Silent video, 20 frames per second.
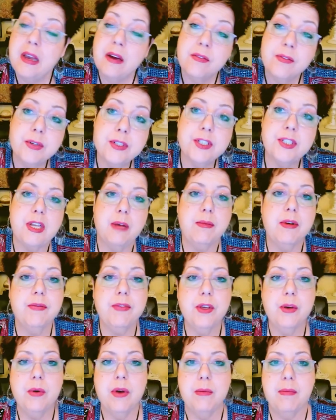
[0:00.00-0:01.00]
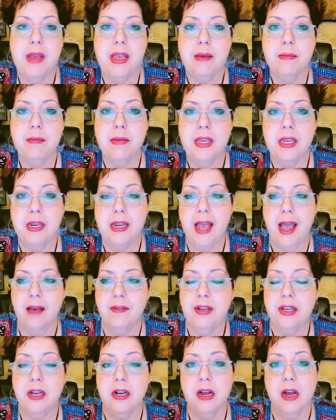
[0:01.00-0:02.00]
For some of you, it may mean
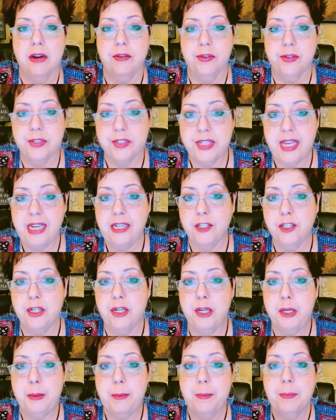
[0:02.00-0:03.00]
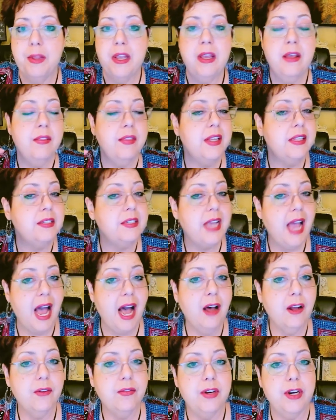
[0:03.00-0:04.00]
having a conversation that's
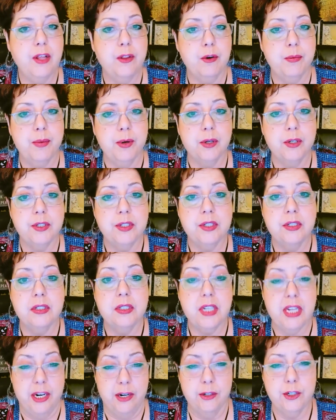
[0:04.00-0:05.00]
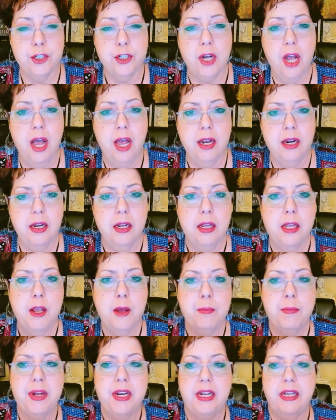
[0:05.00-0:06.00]
out of another person's earshot,
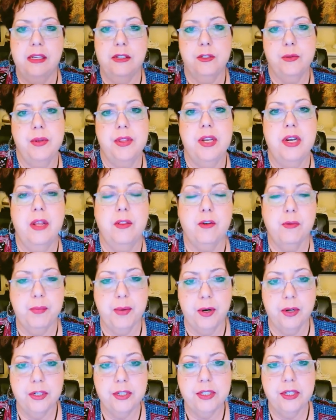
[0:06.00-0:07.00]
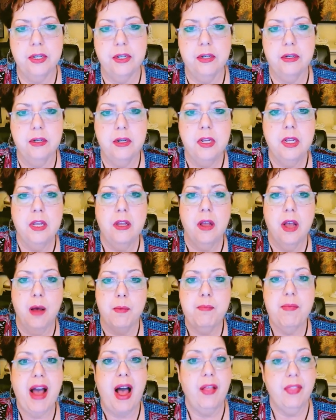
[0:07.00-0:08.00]
but is with another person,
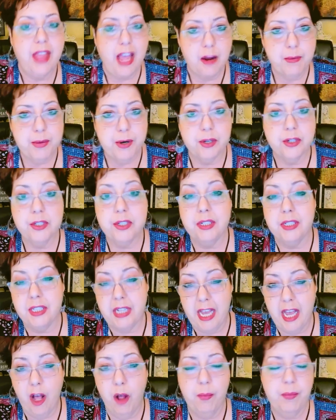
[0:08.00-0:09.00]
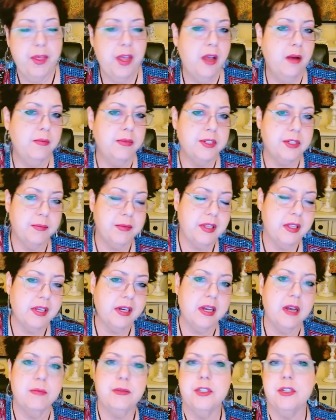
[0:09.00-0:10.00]
about that person, to help them. Something that
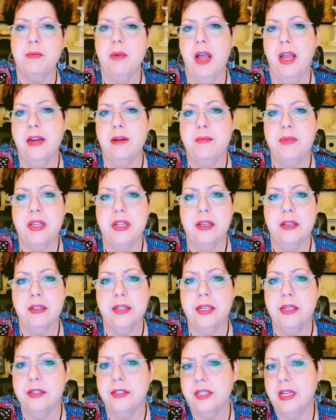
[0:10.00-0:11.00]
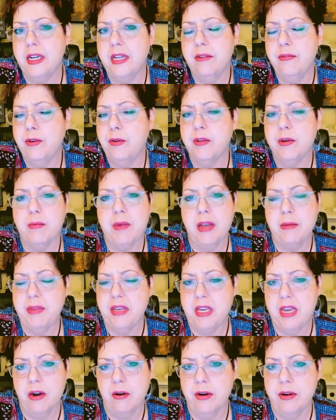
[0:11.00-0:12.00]
comes to mind immediately is any of you that might be
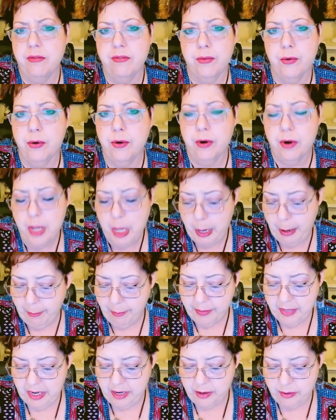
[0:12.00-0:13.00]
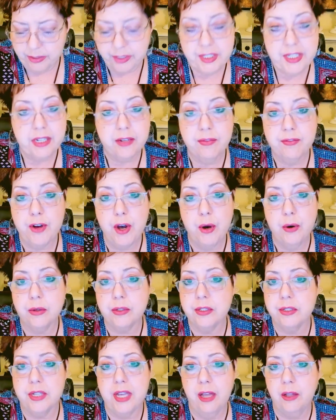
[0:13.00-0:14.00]
caring for, you know, sick
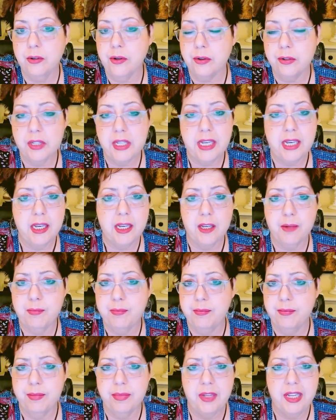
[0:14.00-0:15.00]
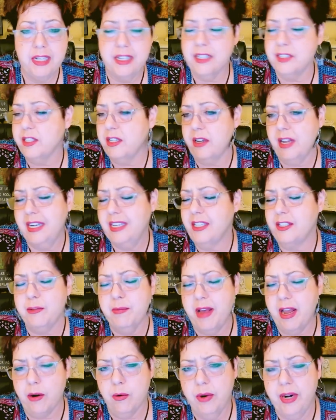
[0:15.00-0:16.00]
folks, elderly, it doesn't
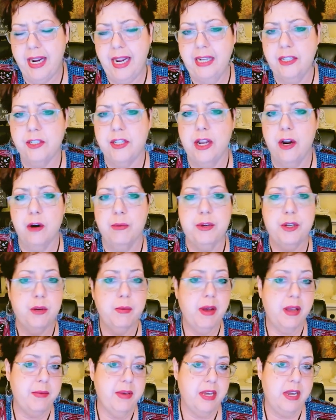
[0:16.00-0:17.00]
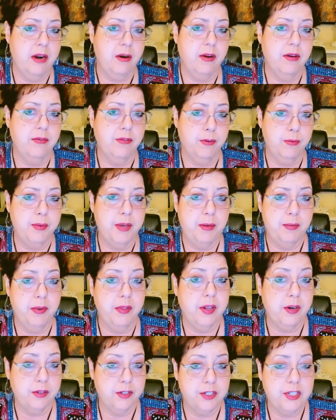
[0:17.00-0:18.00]
matter what age they are, but you might be caring for people
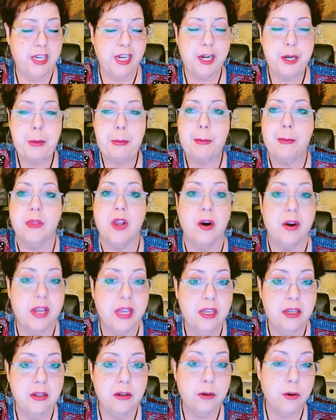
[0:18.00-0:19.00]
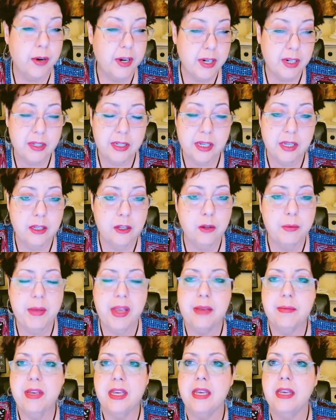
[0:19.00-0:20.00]
that are sick or ill, critically ill,
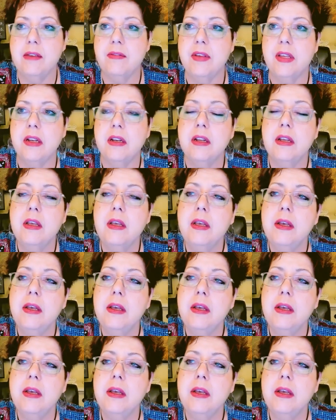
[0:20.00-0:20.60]
maybe even.